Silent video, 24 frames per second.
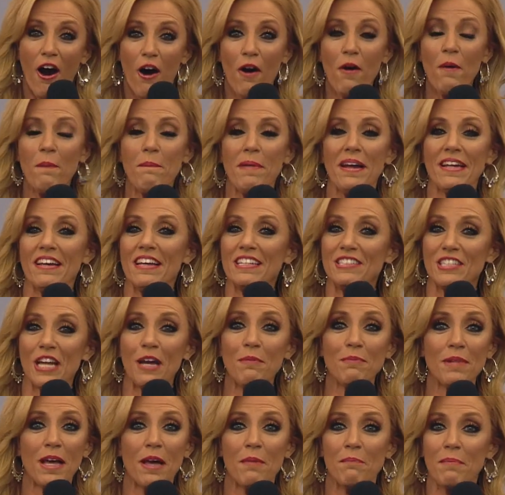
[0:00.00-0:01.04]
Oh my gosh,
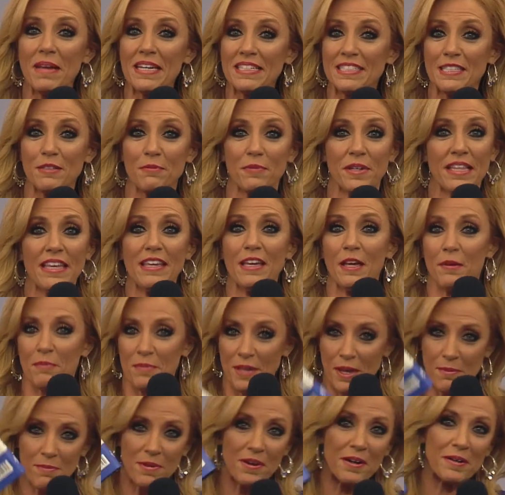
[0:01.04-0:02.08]
I'm not messing with
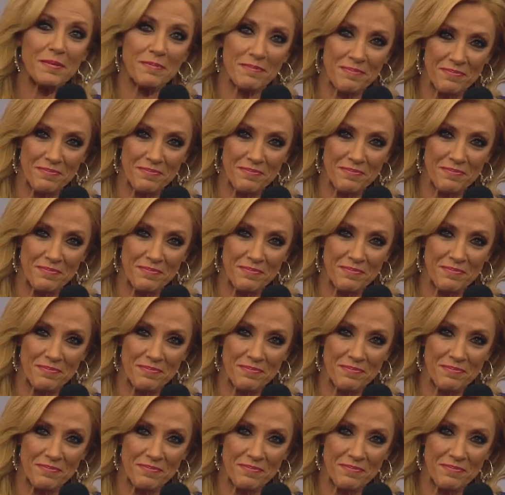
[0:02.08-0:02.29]
him. Come on.